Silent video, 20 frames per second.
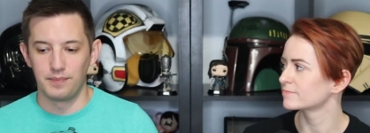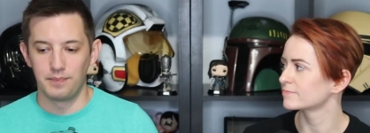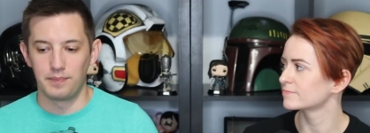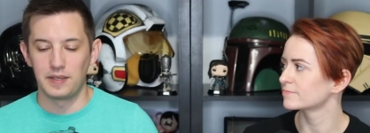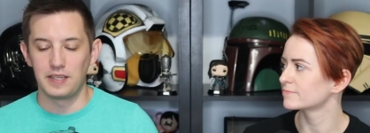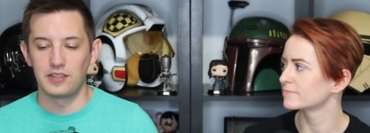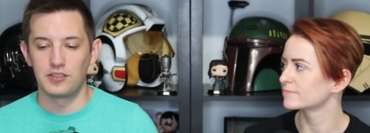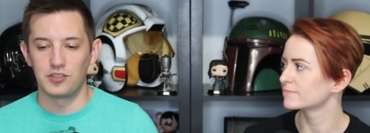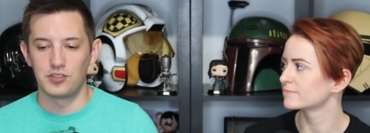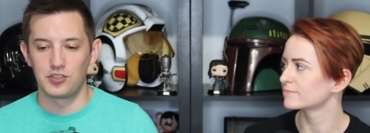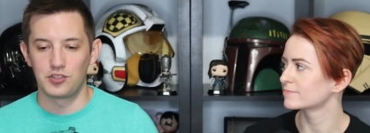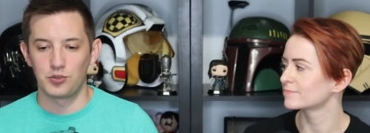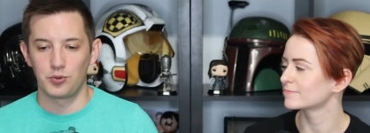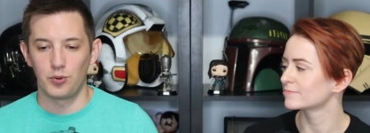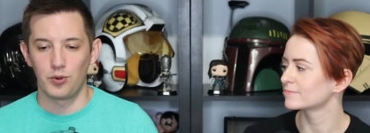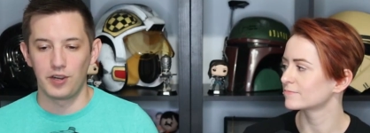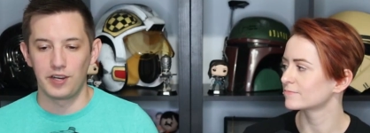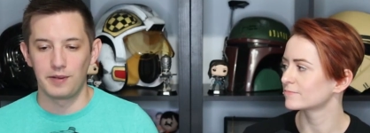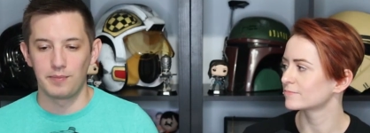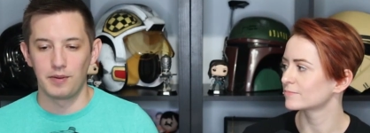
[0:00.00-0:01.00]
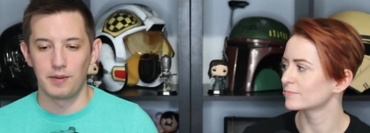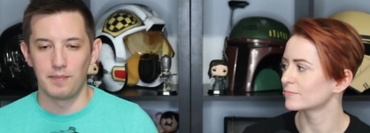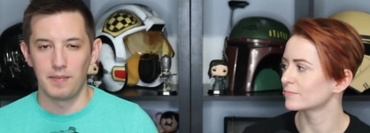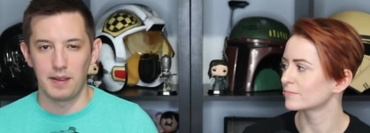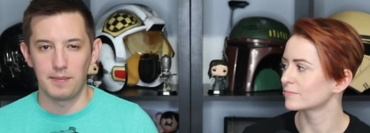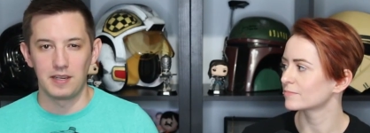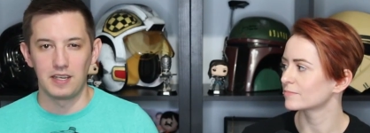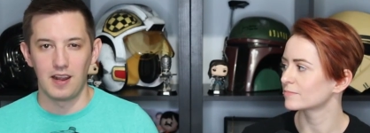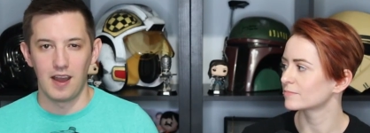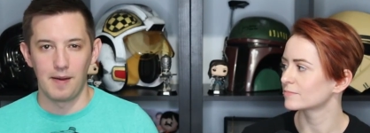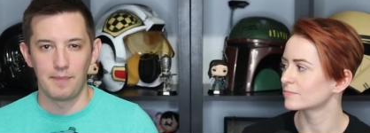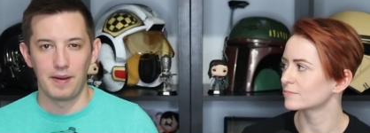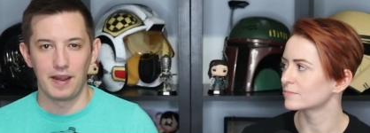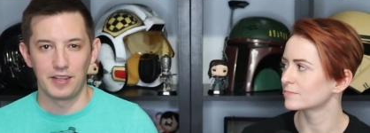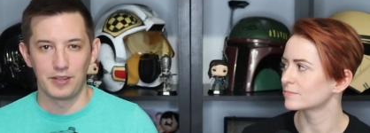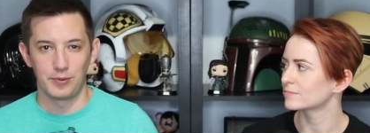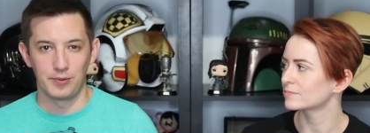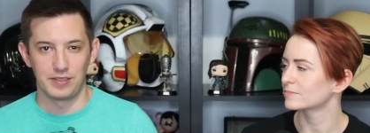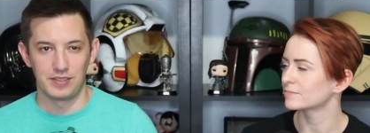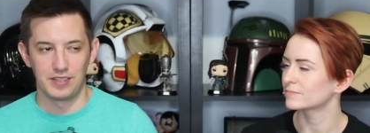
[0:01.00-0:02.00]
Speaker 1: be destroyed, but maybe not
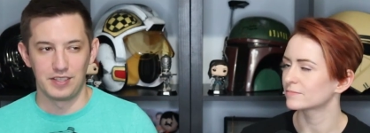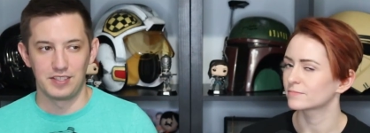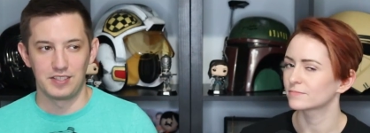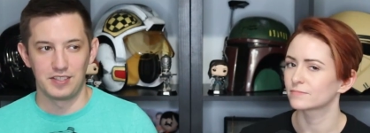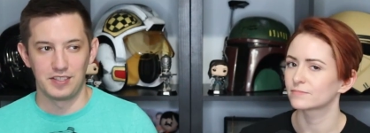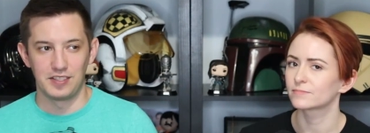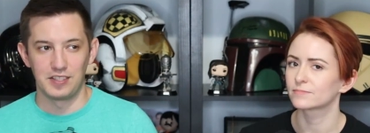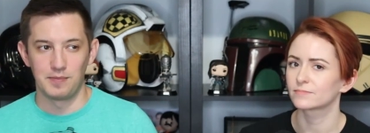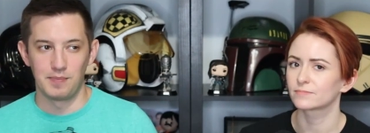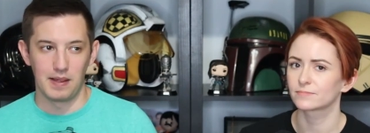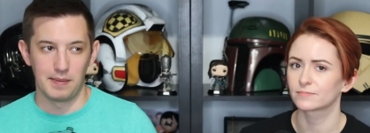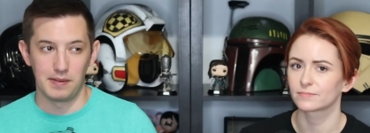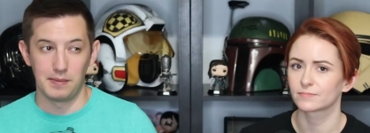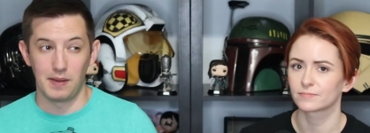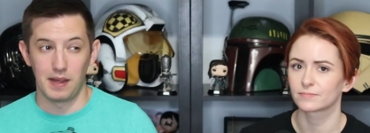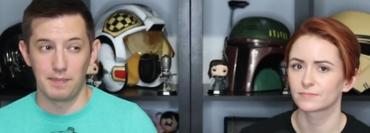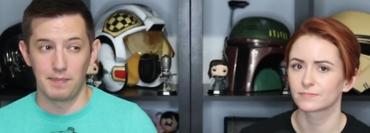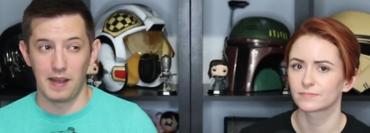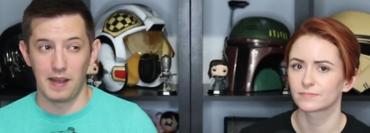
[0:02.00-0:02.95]
by the Resistance, maybe by